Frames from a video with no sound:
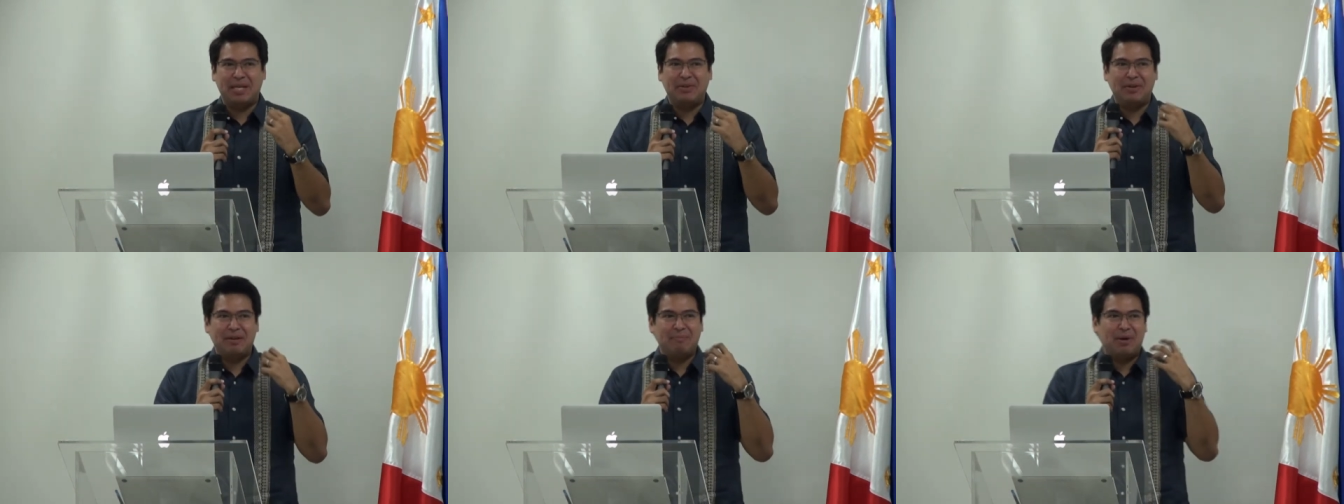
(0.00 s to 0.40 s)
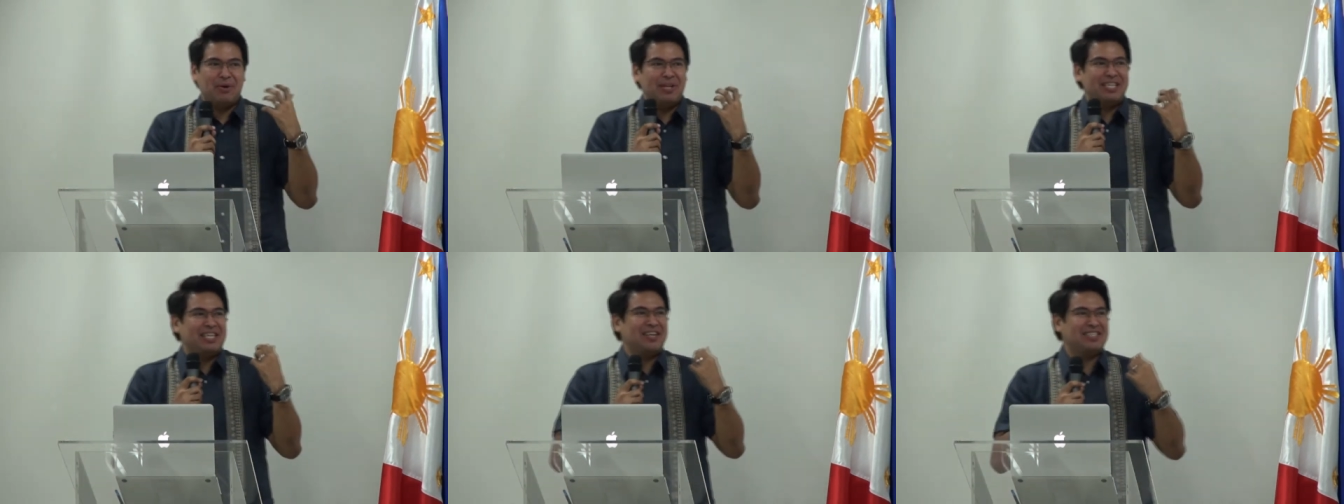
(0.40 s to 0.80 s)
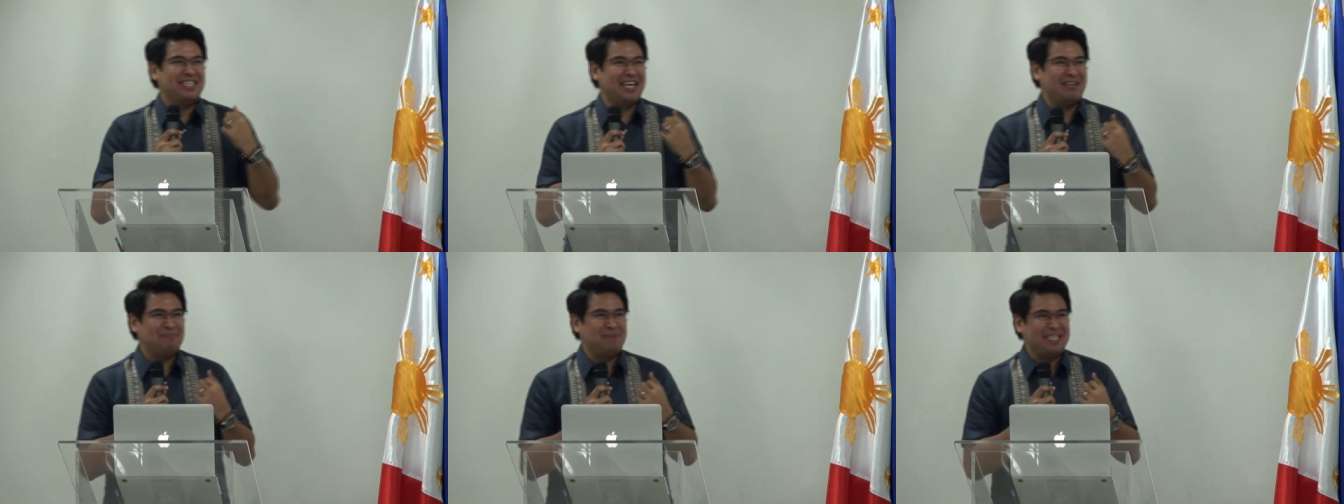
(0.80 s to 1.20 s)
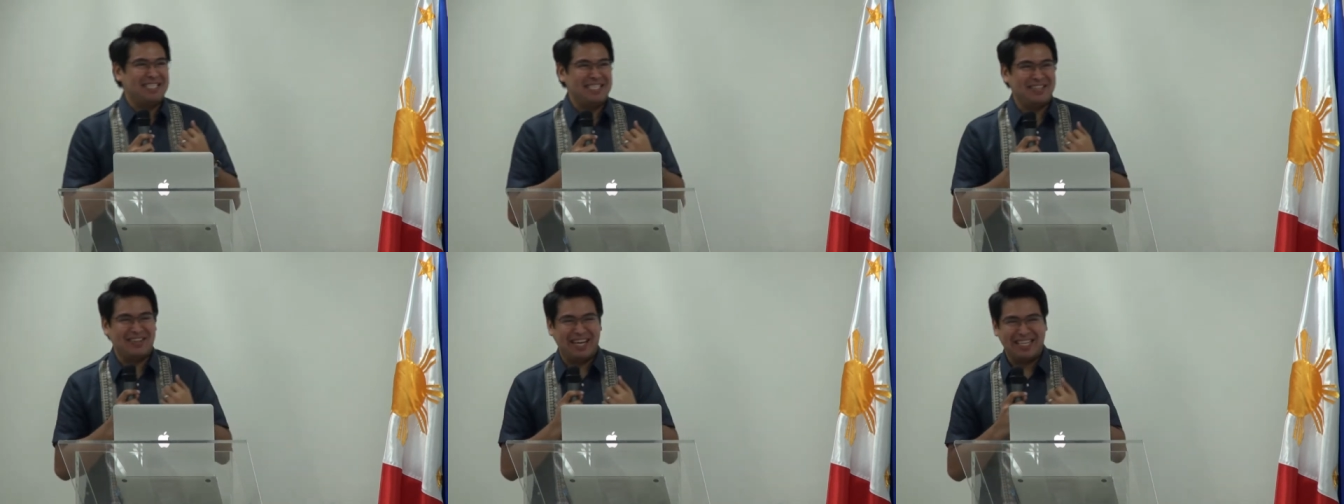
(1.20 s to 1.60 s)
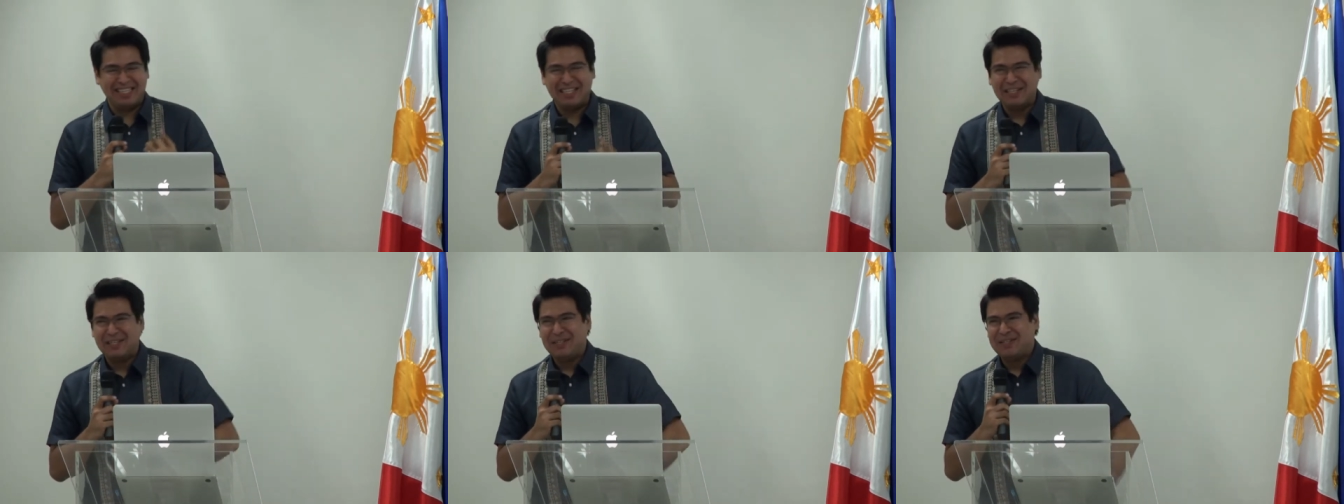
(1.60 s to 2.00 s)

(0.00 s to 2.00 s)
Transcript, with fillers: ano, and makulit din si N P C, right?